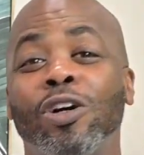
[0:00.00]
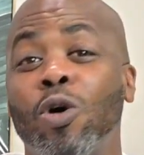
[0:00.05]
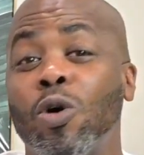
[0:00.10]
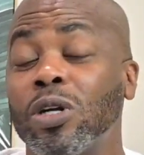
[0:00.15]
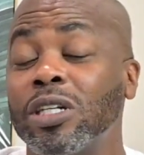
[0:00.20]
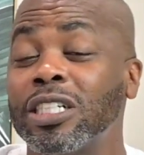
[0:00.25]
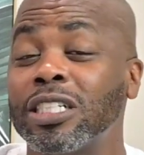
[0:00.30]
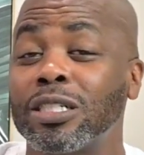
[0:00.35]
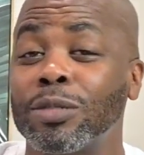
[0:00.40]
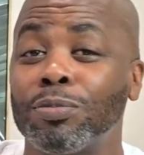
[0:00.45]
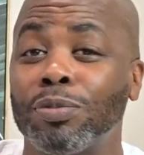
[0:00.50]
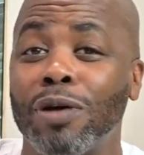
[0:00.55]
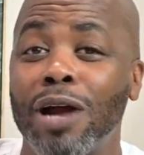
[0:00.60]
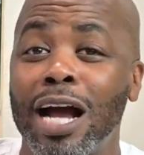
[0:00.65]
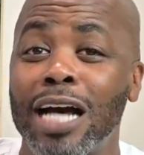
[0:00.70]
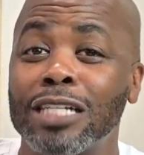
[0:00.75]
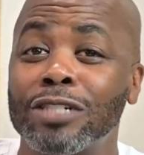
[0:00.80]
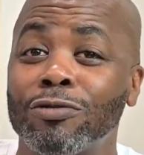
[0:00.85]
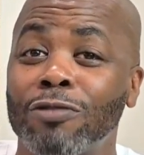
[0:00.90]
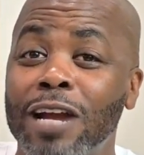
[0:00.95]
caught in a
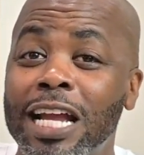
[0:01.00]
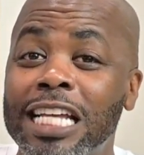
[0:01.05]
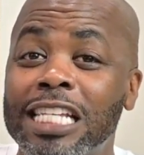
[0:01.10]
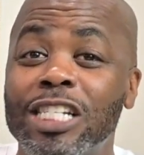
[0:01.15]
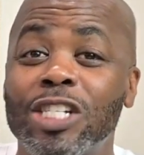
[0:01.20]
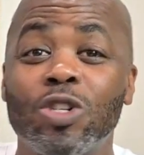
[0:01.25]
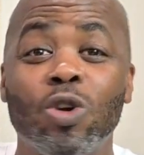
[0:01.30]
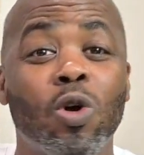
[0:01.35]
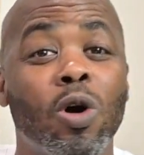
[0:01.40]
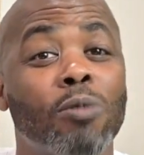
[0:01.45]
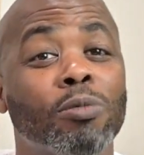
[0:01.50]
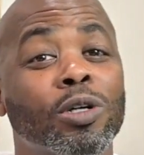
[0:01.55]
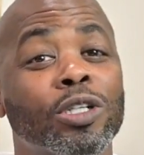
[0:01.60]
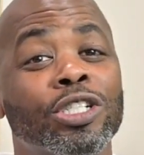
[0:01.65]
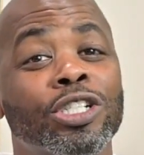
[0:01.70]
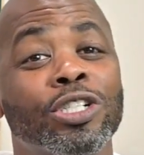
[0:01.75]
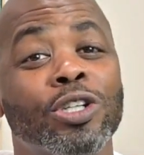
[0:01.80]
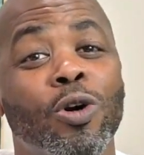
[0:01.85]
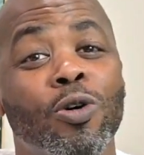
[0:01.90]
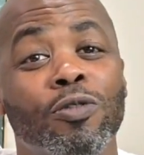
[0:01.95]
surprise rainstorm or
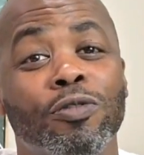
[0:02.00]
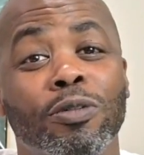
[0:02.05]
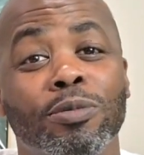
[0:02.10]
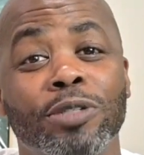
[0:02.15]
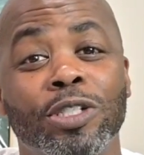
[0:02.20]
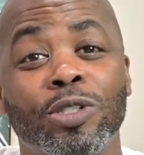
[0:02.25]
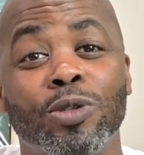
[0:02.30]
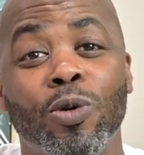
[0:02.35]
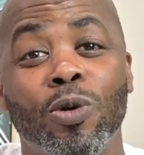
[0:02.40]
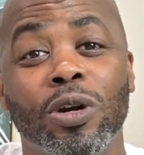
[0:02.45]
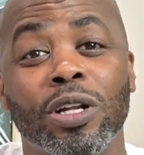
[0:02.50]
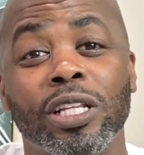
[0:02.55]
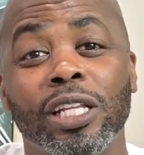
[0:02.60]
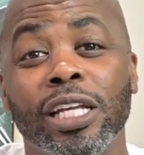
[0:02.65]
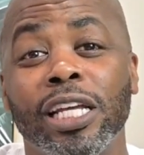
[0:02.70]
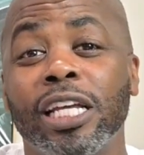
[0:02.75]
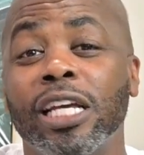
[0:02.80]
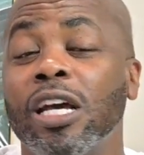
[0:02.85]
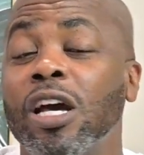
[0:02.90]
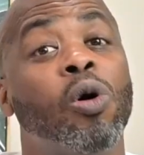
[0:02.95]
soaked from
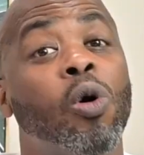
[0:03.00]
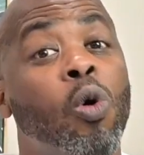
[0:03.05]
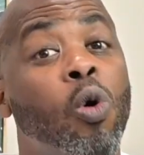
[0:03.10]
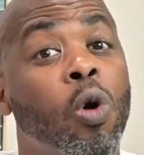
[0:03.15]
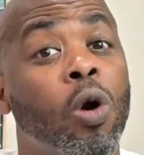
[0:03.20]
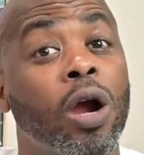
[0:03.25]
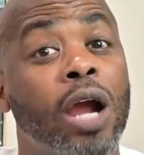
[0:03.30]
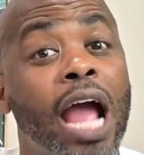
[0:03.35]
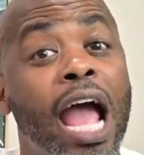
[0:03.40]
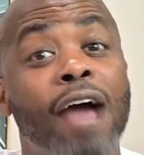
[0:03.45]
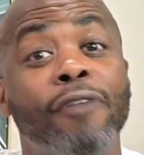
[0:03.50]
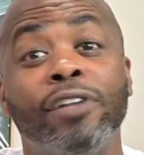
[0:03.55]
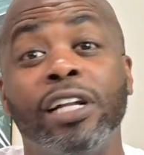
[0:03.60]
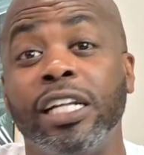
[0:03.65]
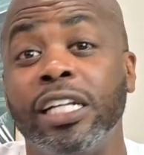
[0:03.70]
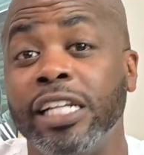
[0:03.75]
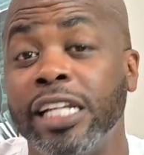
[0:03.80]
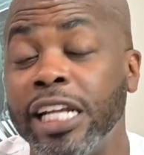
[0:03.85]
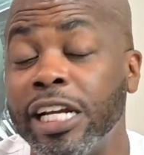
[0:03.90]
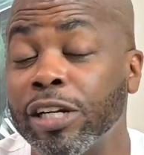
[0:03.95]
snorkeling, or having a
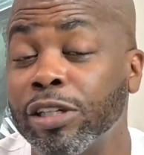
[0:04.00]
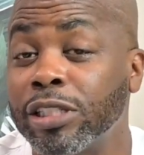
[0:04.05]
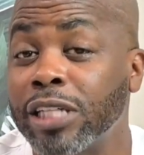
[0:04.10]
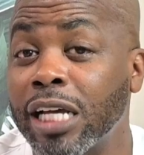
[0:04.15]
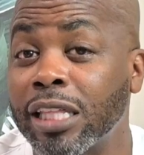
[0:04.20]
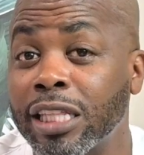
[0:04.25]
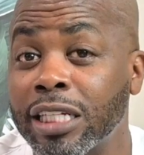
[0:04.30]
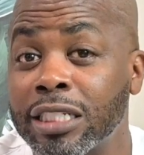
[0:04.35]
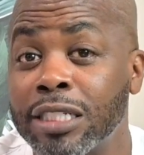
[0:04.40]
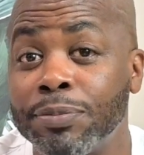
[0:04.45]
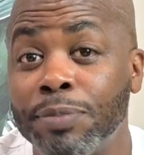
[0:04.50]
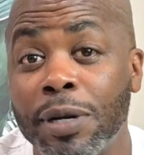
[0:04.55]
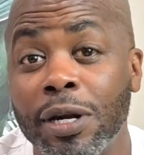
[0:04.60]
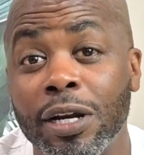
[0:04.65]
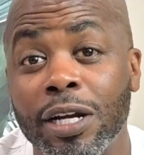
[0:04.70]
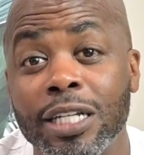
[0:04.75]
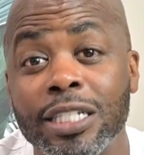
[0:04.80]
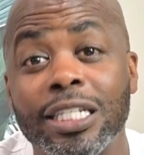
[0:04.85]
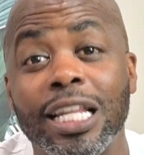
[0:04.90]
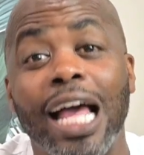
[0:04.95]
near-death
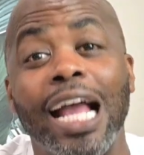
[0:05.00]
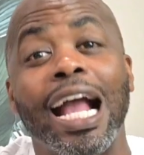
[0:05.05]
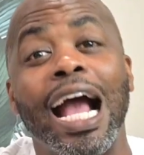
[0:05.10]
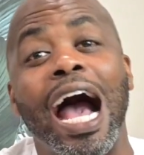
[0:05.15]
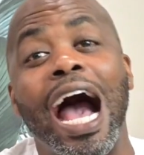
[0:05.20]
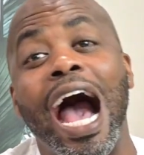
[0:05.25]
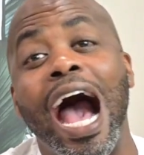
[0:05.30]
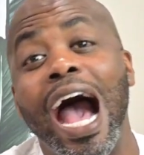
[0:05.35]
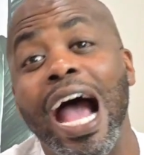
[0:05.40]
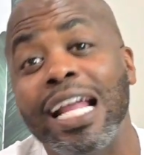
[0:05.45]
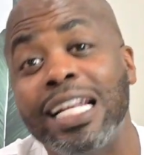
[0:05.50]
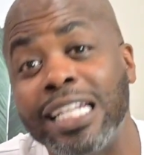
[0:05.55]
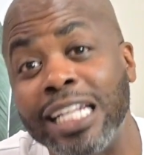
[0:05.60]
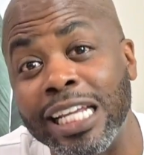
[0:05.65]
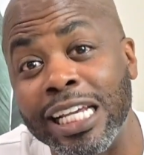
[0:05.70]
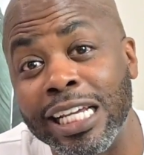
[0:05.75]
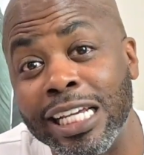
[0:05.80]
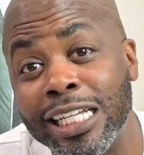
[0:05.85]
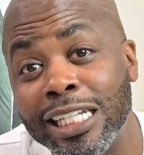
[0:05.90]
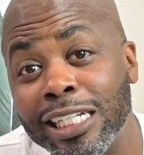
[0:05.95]
experience like I
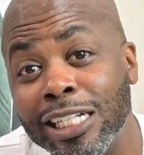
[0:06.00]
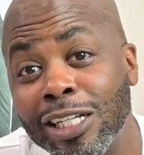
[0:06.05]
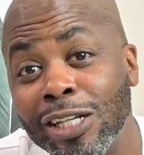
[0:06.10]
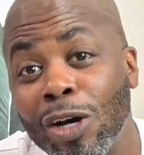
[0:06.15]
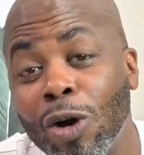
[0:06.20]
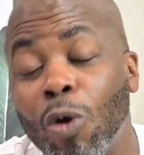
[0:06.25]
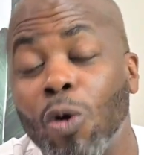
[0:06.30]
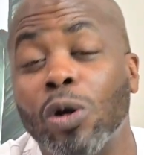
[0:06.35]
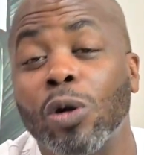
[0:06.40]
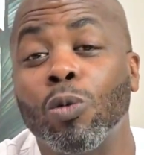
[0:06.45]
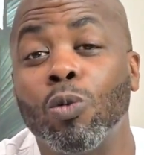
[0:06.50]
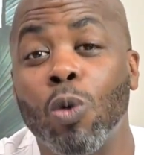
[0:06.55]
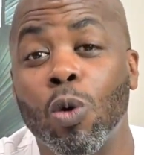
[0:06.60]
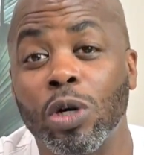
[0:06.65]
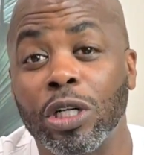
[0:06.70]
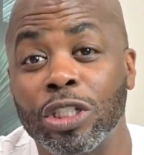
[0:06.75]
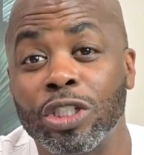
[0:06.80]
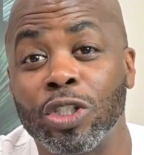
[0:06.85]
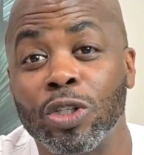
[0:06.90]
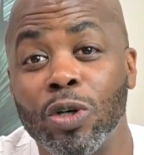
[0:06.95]
did on a
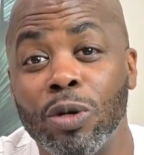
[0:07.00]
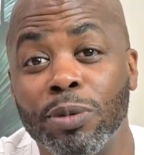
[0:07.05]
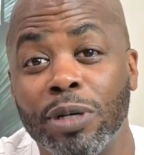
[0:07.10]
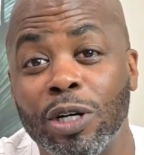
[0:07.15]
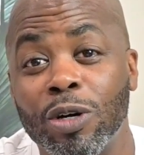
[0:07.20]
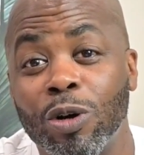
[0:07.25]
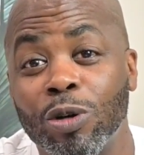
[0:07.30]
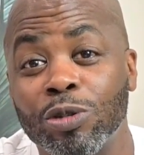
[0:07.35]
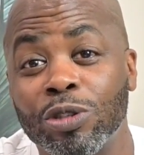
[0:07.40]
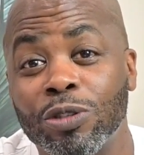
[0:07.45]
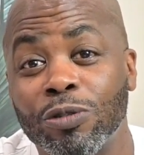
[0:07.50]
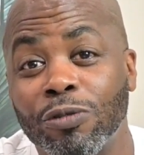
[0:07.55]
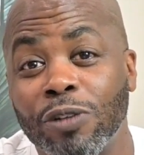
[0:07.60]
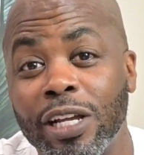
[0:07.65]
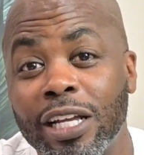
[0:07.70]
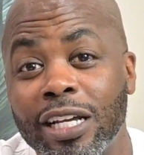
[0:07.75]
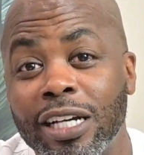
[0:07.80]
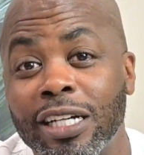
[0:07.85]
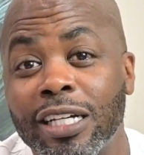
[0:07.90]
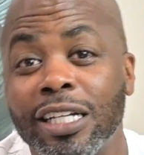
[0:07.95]
water tube in Costa
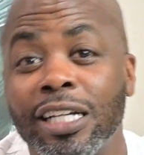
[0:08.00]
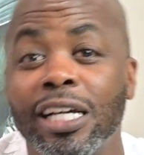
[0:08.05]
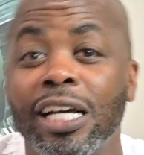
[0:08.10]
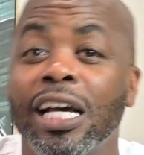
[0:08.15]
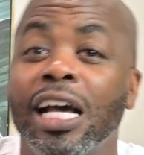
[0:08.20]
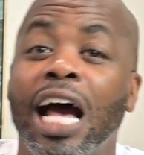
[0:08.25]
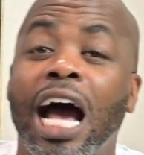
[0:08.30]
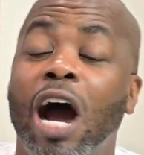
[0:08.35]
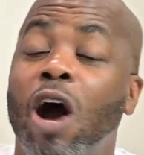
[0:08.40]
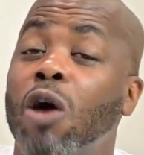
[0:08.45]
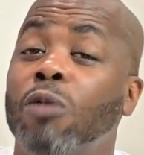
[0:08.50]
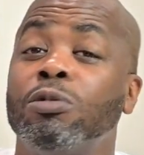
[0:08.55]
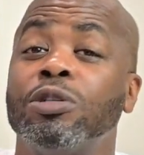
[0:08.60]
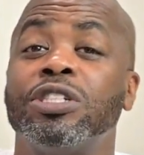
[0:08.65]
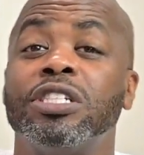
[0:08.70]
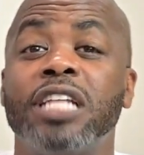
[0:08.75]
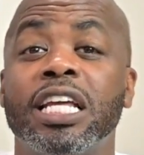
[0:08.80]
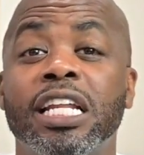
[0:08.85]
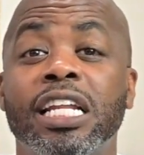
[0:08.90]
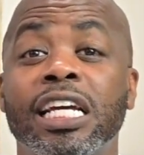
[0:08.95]
Rica, I
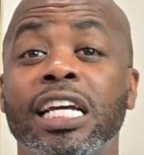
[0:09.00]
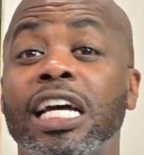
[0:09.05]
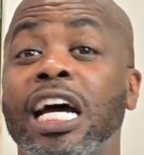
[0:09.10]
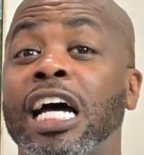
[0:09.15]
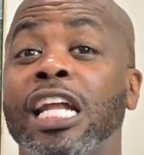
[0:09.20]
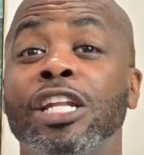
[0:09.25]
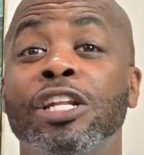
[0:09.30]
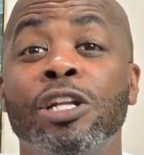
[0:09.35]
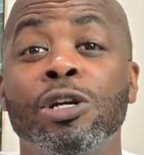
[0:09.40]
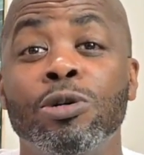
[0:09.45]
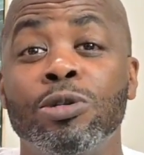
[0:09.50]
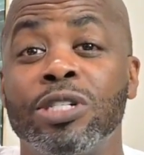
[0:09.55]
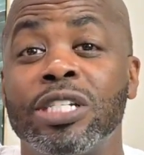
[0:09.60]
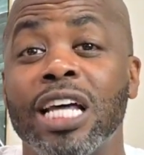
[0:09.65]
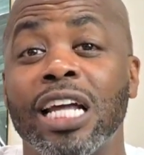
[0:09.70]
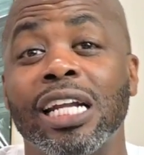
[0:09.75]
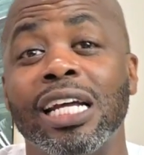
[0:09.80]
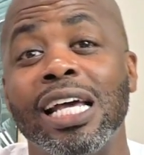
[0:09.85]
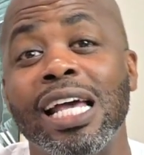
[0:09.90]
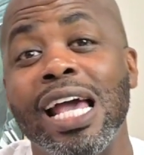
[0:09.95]
almost needed a new
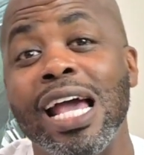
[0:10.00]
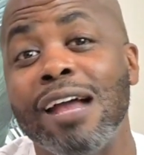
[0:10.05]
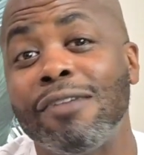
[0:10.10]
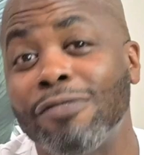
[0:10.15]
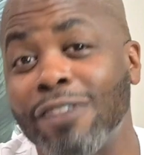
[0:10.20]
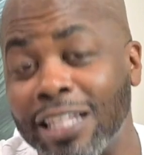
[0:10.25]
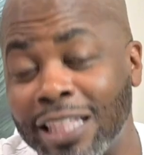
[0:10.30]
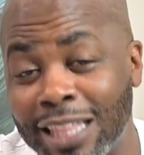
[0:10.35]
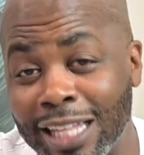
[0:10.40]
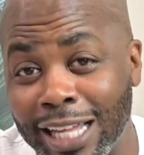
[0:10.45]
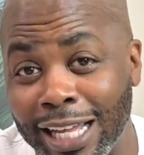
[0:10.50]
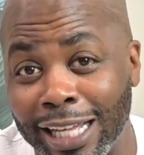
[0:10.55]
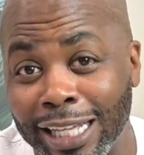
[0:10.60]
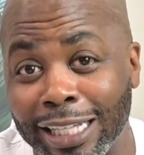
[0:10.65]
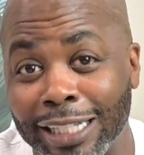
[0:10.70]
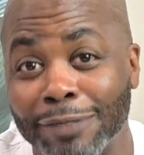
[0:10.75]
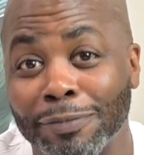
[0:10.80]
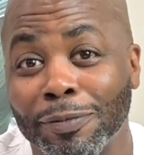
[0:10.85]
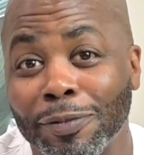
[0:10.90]
set of everything.